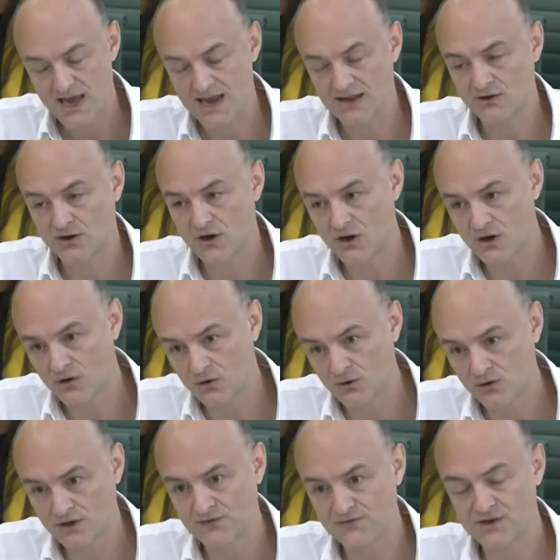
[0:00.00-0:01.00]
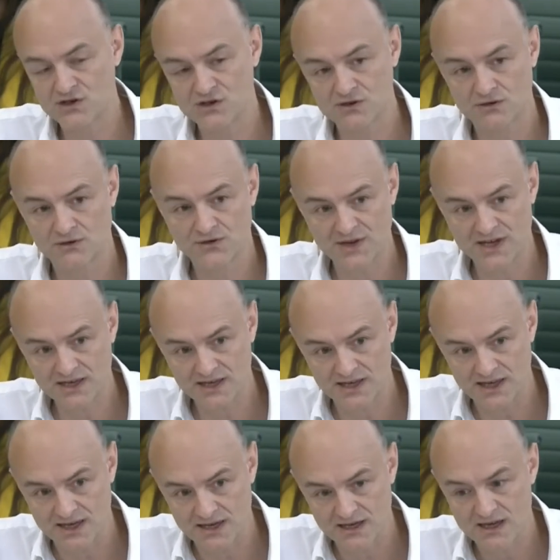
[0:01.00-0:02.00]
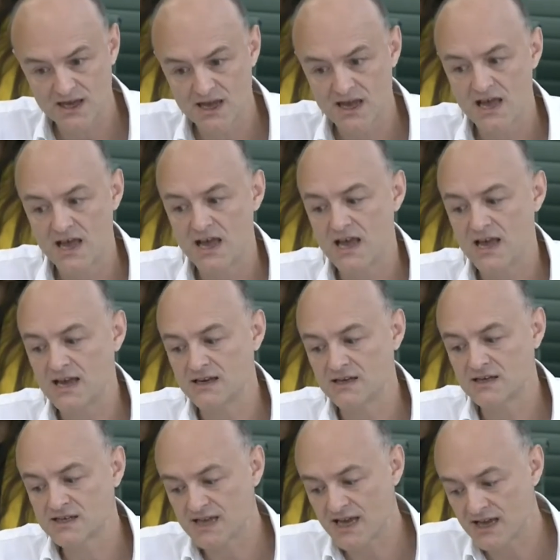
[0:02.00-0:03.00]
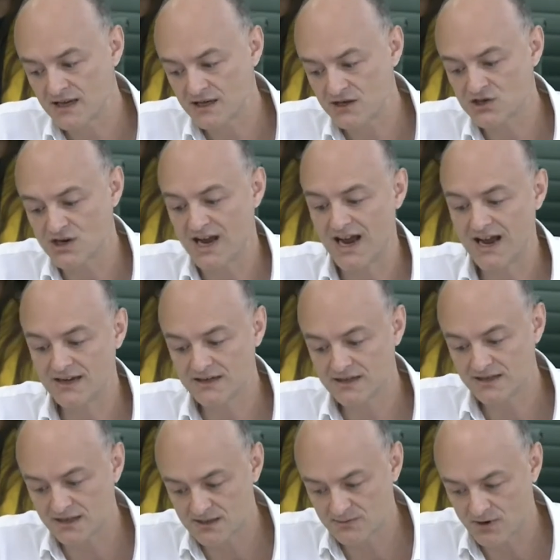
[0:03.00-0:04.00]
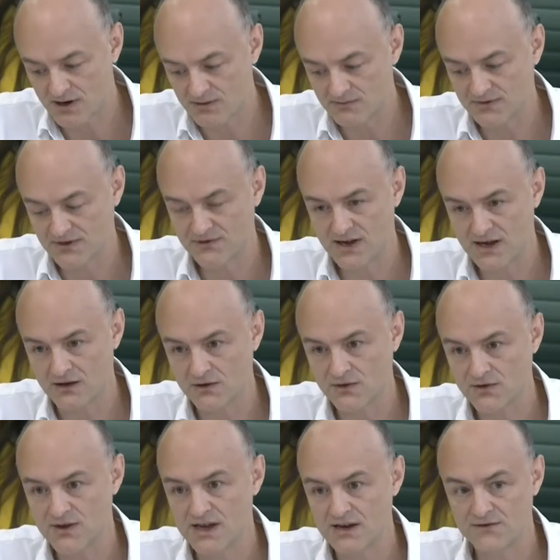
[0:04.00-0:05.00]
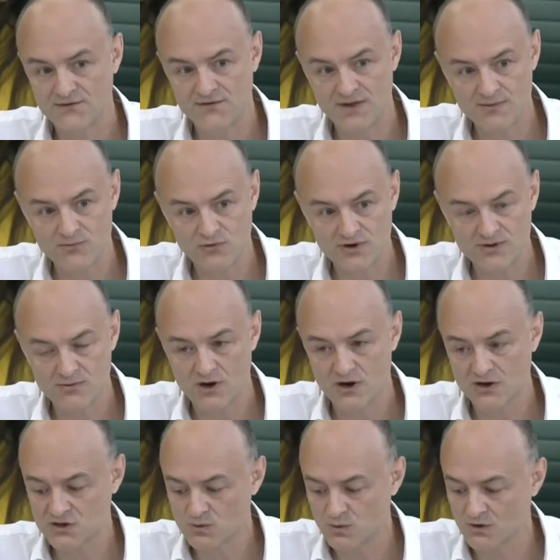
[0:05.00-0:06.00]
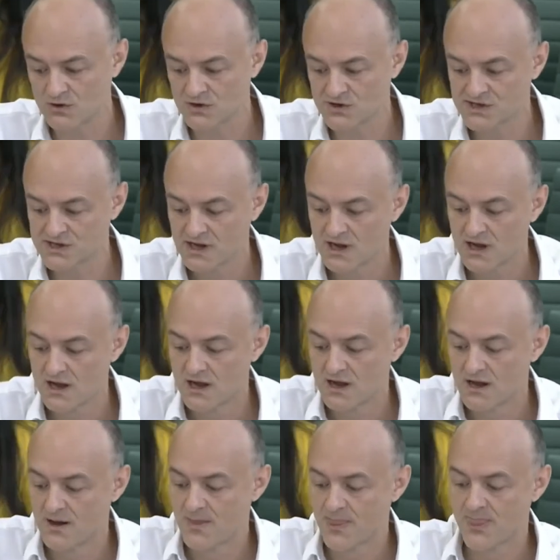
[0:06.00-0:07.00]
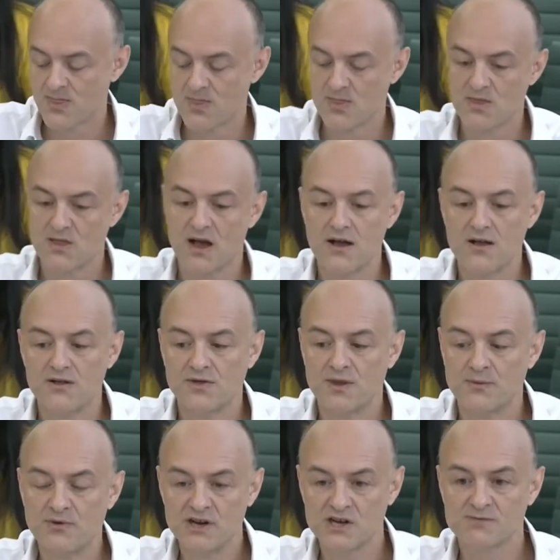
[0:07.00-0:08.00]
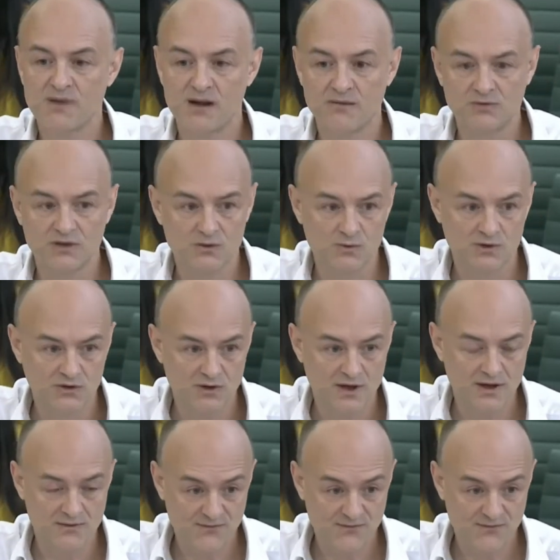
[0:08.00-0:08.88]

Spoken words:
in the whole official thinking in SAGE and in the Department of Health in February, March was the British public will